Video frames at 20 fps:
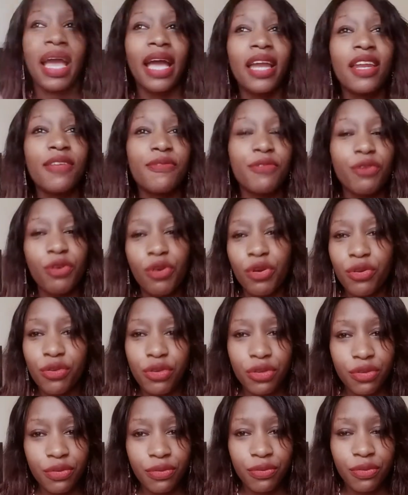And if you go
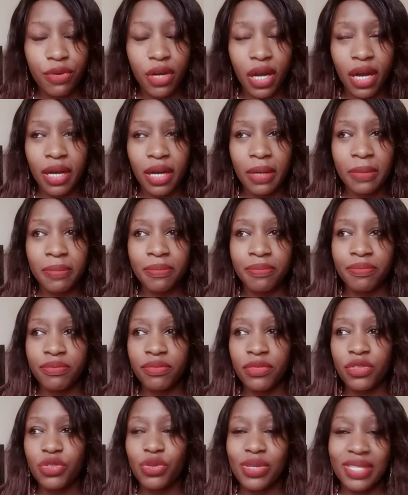
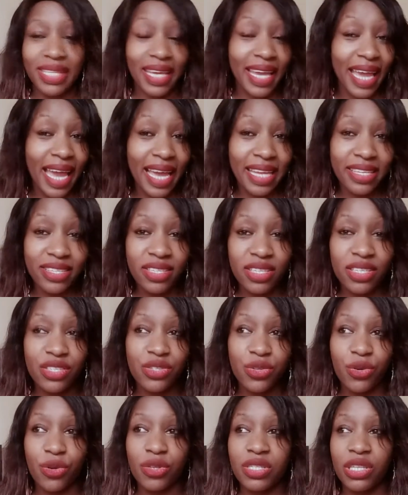to a
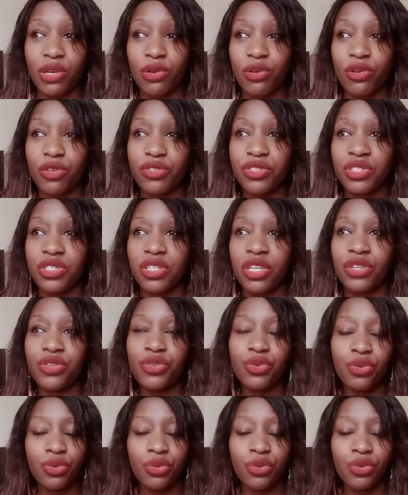psychiatrist or psychologist,